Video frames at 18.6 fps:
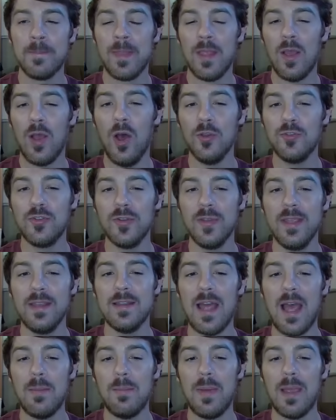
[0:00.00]
Ultra League,
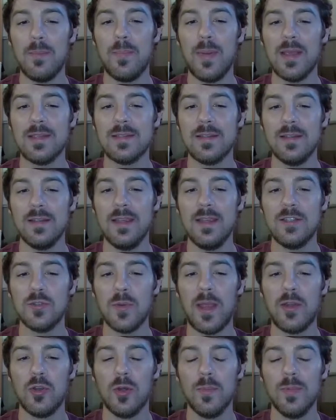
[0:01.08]
not my best league, so
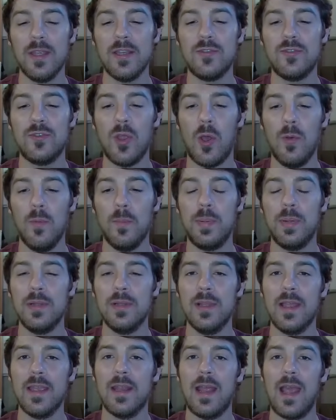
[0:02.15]
I normally don't
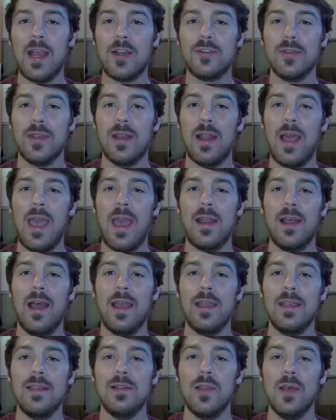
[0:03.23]
play it actually at
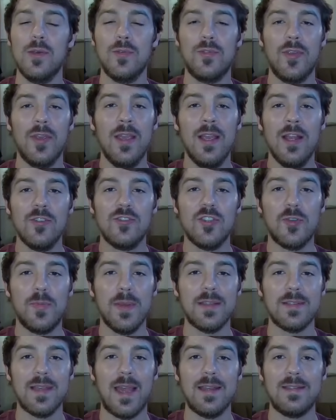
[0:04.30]
high elos just
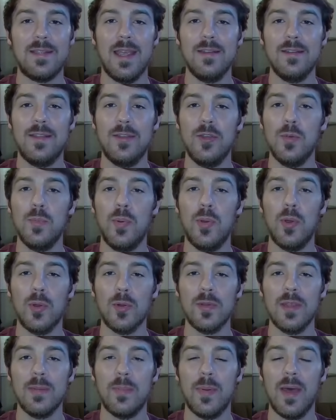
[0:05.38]
because I tend to do
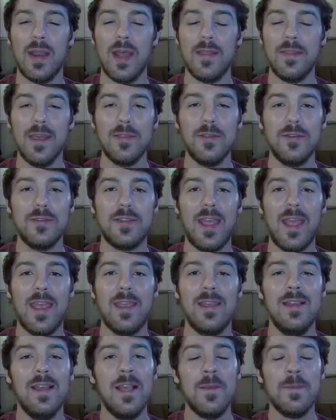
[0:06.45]
poorly. But the other
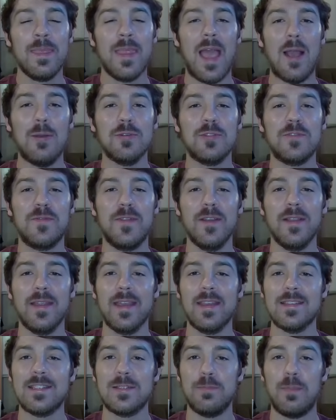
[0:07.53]
day, I was
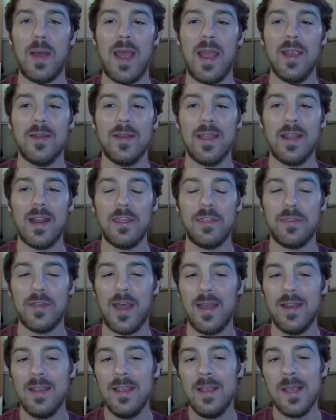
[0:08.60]
feeling inspired and I
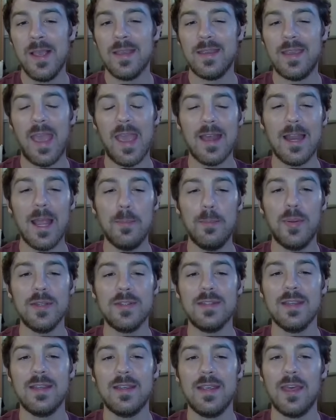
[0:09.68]
thought, can I put
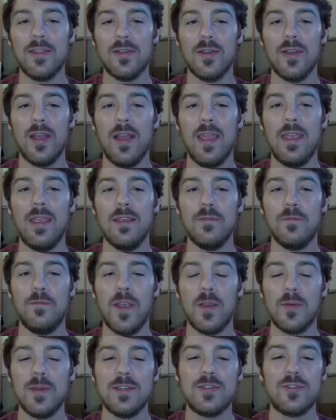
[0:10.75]
together a
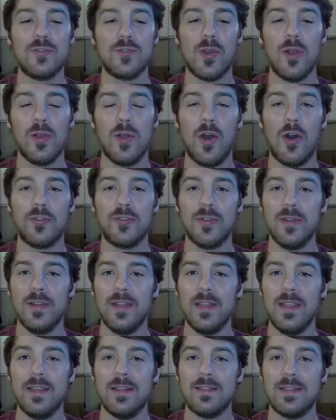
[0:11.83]
very strong Ultra
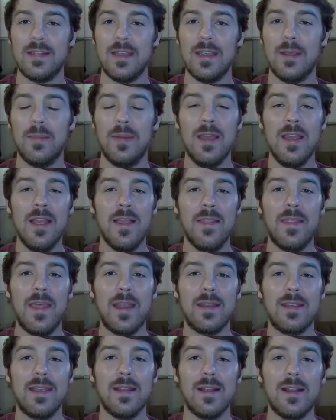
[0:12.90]
League team that can